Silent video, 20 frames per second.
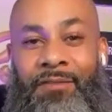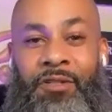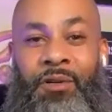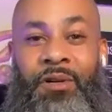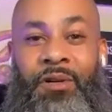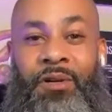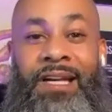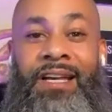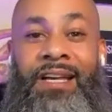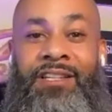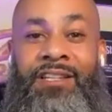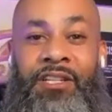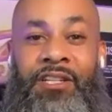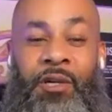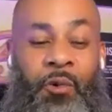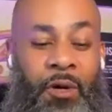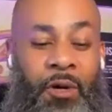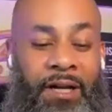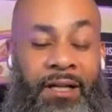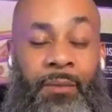So she
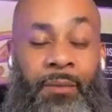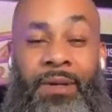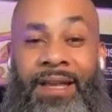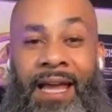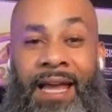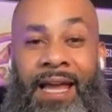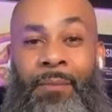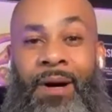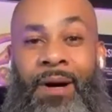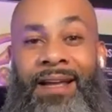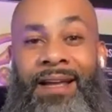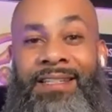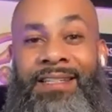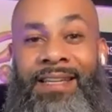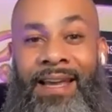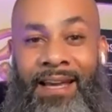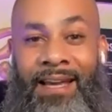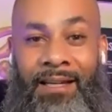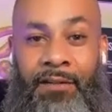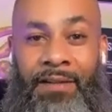quickly became my
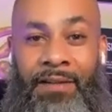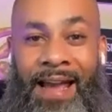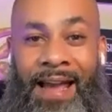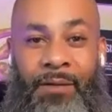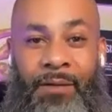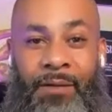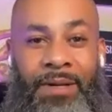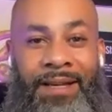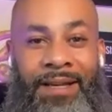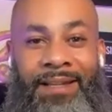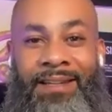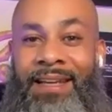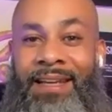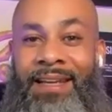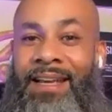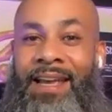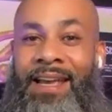executive admin.